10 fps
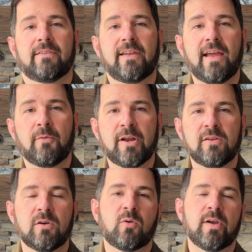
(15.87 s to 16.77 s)
Today I want to
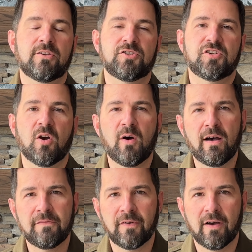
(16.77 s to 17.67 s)
do a quick
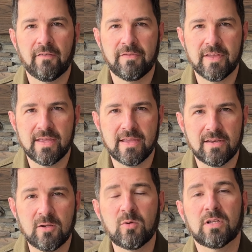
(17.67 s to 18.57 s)
show-off of
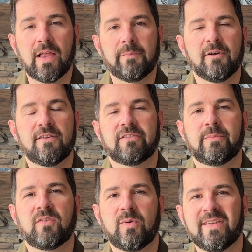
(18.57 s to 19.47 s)
the new collaboration
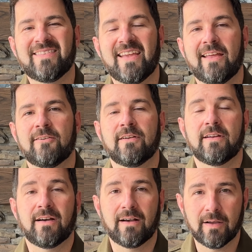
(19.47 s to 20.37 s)
between Danner
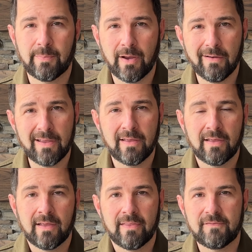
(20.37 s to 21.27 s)
and Huckberry.
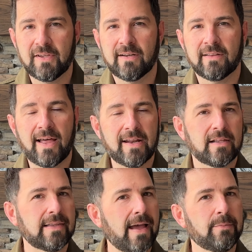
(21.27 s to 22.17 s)
They've done a lot of
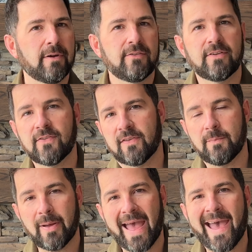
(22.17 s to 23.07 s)
collaborations in the
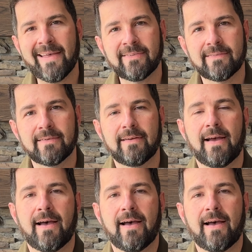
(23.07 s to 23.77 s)
past,